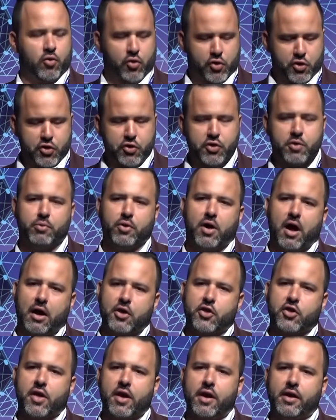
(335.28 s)
new to
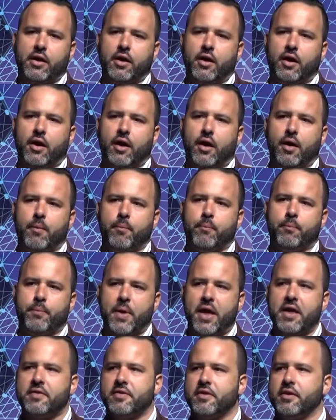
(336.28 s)
blockchain,
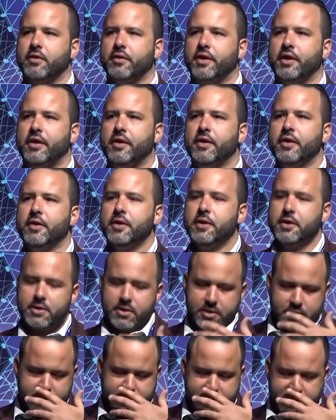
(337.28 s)
basically
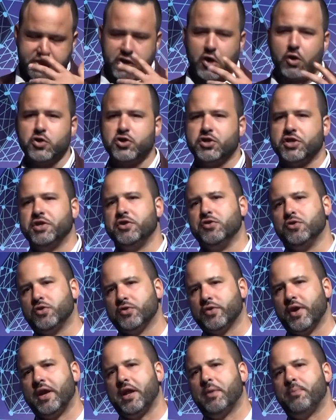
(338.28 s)
Satoshi, who
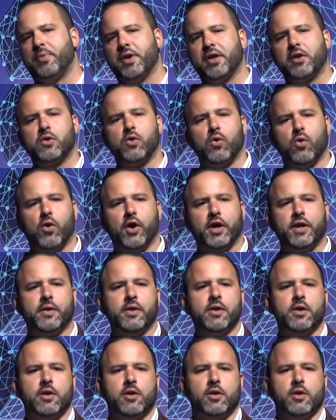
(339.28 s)
created Bitcoin,